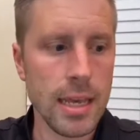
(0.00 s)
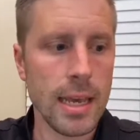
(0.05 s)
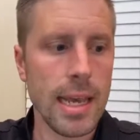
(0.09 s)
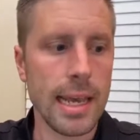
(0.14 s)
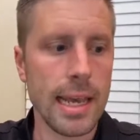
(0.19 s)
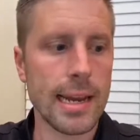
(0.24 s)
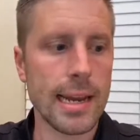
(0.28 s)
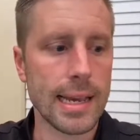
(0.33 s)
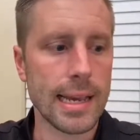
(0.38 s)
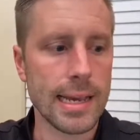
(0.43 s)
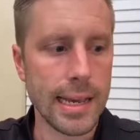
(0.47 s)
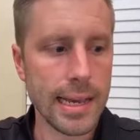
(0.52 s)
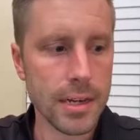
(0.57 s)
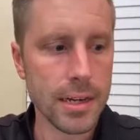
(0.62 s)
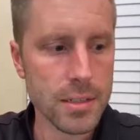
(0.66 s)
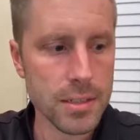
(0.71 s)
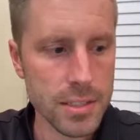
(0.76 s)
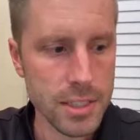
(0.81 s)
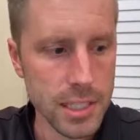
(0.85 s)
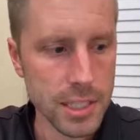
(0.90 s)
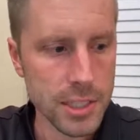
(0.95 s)
And I
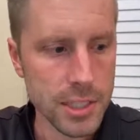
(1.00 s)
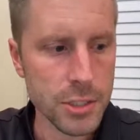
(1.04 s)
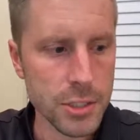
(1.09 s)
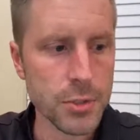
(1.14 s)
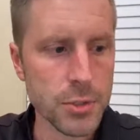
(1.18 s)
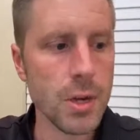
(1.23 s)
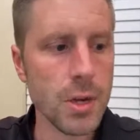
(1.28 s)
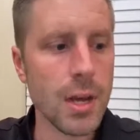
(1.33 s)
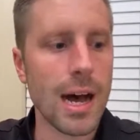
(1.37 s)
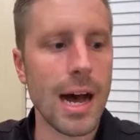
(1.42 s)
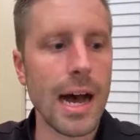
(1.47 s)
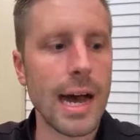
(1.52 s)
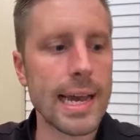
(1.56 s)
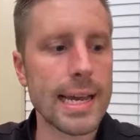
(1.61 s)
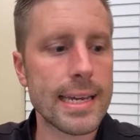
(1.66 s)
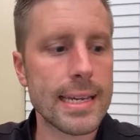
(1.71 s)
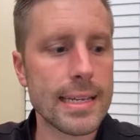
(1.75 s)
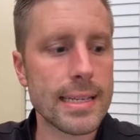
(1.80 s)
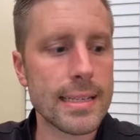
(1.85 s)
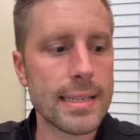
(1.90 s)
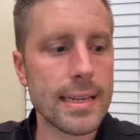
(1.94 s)
guarantee you,
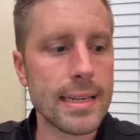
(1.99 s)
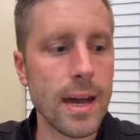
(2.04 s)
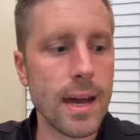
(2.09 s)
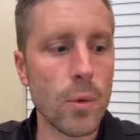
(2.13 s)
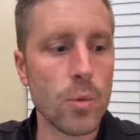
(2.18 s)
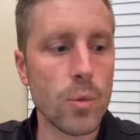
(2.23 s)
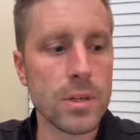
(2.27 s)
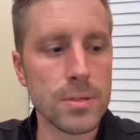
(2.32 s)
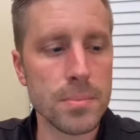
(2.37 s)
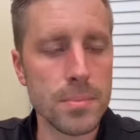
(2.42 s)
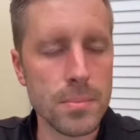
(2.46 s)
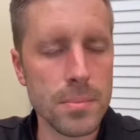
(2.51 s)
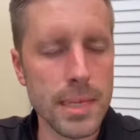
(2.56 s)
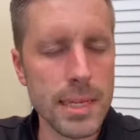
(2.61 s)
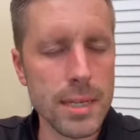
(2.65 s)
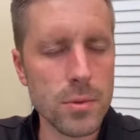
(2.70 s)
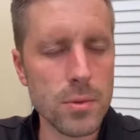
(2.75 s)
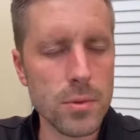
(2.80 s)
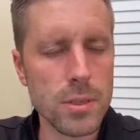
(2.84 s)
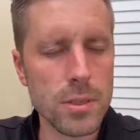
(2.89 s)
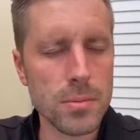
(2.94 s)

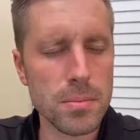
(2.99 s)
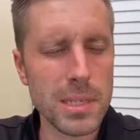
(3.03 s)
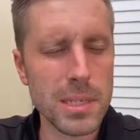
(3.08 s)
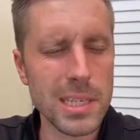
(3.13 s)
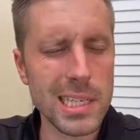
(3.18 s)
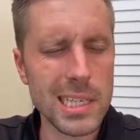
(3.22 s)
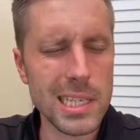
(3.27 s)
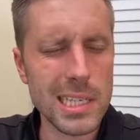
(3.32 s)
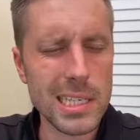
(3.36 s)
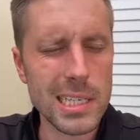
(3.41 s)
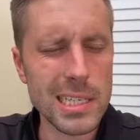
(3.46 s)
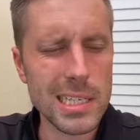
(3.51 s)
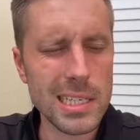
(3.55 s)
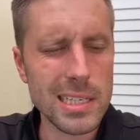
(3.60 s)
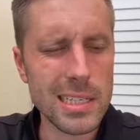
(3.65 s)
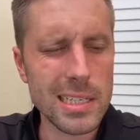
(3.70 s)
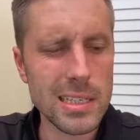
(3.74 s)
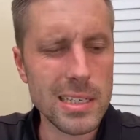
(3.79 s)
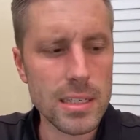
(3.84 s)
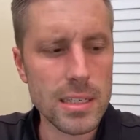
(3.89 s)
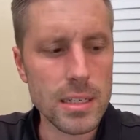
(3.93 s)
it would
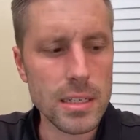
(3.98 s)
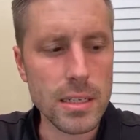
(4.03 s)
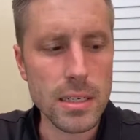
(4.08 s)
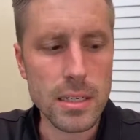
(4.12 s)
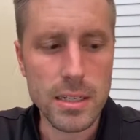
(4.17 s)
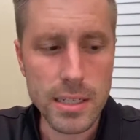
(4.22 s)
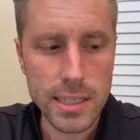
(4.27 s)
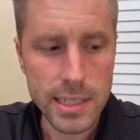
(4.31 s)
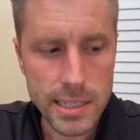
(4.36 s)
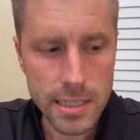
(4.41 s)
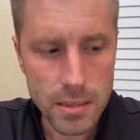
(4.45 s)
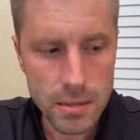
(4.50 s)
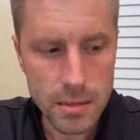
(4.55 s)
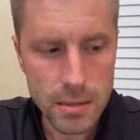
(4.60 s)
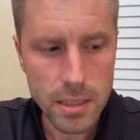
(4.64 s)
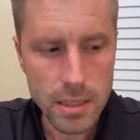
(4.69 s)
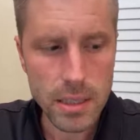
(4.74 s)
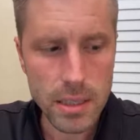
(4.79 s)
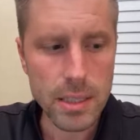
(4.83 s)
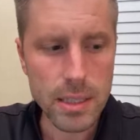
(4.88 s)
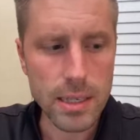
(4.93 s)
be
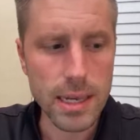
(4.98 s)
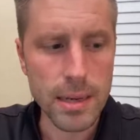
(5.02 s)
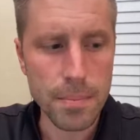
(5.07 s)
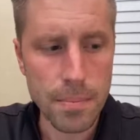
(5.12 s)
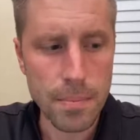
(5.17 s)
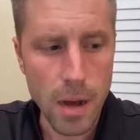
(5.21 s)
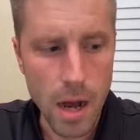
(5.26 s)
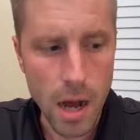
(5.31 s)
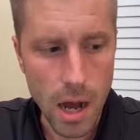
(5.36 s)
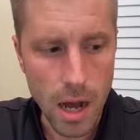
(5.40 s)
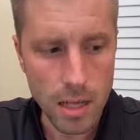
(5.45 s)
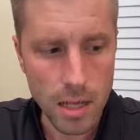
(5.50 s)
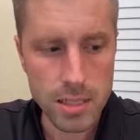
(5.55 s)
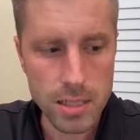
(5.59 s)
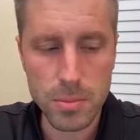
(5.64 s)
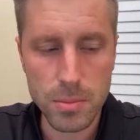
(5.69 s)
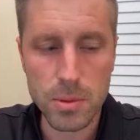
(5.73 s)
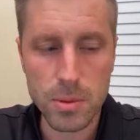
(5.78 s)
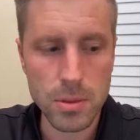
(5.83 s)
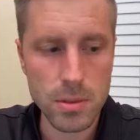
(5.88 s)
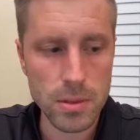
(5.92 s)
nearly
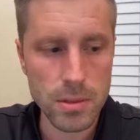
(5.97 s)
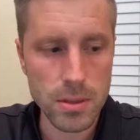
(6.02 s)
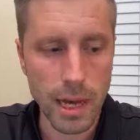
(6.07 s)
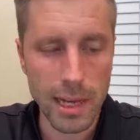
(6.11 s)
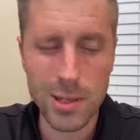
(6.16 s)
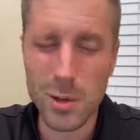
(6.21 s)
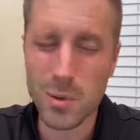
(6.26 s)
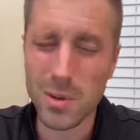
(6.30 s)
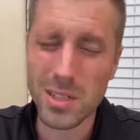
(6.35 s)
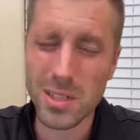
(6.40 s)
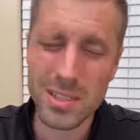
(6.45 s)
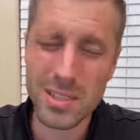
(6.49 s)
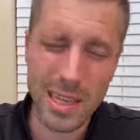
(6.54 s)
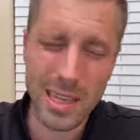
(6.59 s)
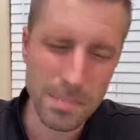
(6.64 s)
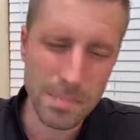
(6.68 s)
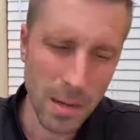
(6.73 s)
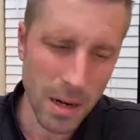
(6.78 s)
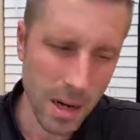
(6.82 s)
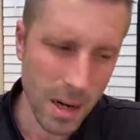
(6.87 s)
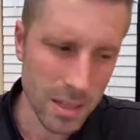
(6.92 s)
impossible. I don't want to say
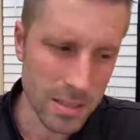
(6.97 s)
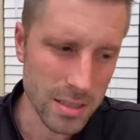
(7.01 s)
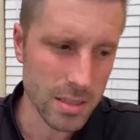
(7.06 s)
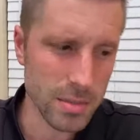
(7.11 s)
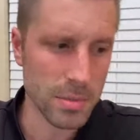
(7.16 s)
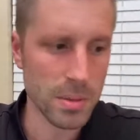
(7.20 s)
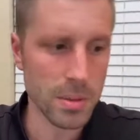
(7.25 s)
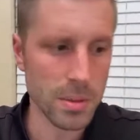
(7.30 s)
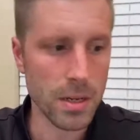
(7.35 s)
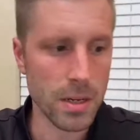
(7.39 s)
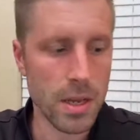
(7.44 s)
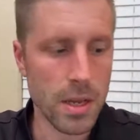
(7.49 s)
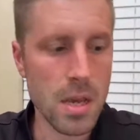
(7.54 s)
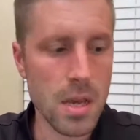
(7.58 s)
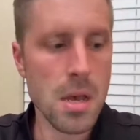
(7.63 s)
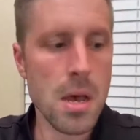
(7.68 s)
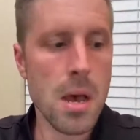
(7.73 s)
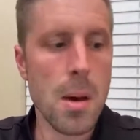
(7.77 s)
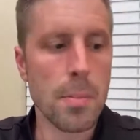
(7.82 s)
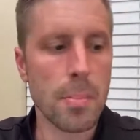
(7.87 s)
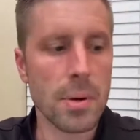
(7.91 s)
impossible,
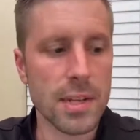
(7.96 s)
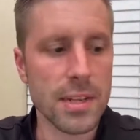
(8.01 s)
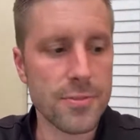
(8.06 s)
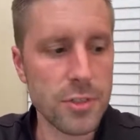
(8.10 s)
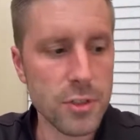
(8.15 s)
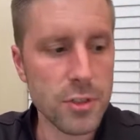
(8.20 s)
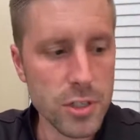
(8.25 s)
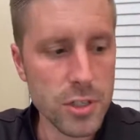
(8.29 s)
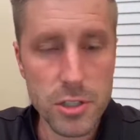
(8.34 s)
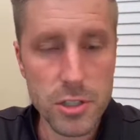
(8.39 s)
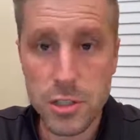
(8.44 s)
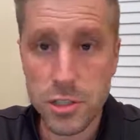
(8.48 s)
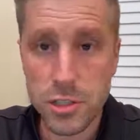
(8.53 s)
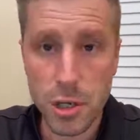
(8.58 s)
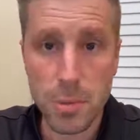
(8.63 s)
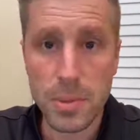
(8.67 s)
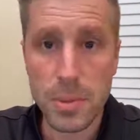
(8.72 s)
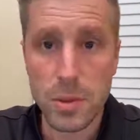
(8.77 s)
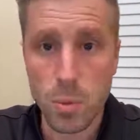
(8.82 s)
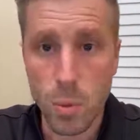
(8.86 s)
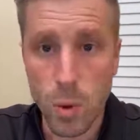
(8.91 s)
but if you could show
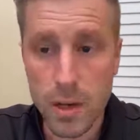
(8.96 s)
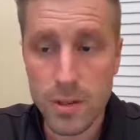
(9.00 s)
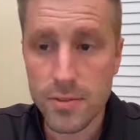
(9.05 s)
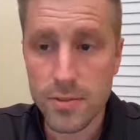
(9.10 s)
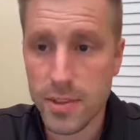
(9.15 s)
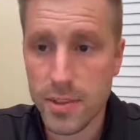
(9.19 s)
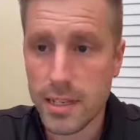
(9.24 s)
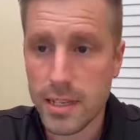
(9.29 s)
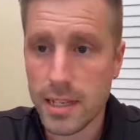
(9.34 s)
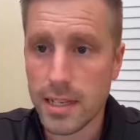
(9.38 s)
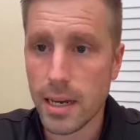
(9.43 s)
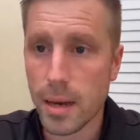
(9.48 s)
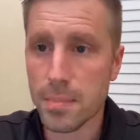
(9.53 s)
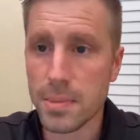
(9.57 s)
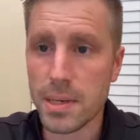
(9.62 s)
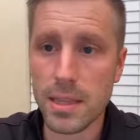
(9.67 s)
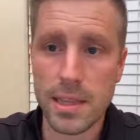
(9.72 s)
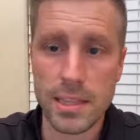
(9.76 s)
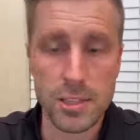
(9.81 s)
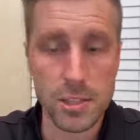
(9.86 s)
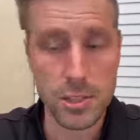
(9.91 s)
me one vending company
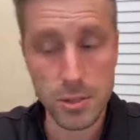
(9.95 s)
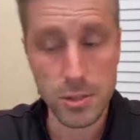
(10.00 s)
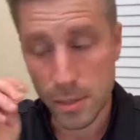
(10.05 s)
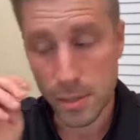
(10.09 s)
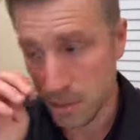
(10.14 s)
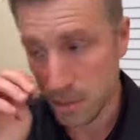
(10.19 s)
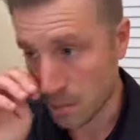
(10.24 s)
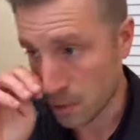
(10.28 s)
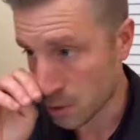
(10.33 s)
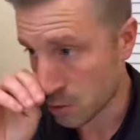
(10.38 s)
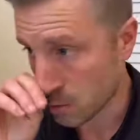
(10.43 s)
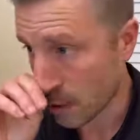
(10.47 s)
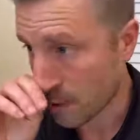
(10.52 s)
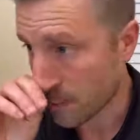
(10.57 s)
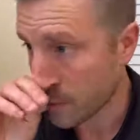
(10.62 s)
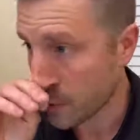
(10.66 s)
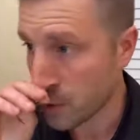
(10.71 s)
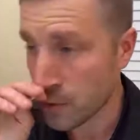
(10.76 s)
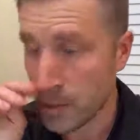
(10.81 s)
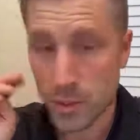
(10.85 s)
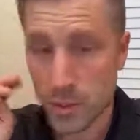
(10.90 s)
that's doing as much
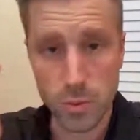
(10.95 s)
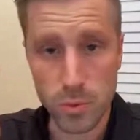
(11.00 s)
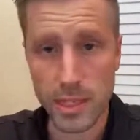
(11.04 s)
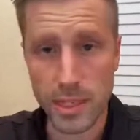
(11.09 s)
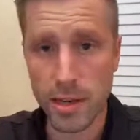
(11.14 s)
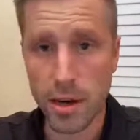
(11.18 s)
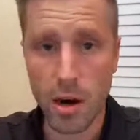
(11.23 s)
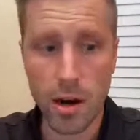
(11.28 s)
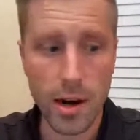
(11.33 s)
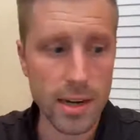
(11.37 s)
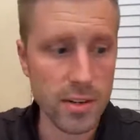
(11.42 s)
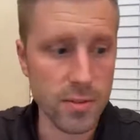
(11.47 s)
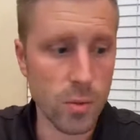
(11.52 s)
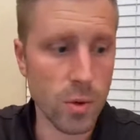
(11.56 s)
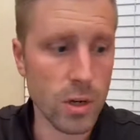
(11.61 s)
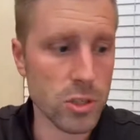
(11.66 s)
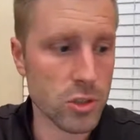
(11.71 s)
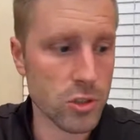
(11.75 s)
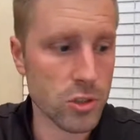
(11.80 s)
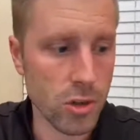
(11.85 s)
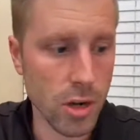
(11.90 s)
revenue as we are out of
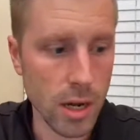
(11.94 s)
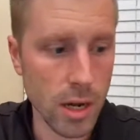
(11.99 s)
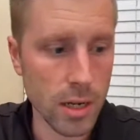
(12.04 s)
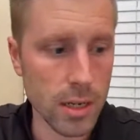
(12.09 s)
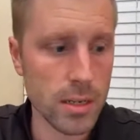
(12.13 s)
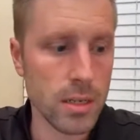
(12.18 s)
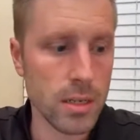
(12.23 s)
one truck,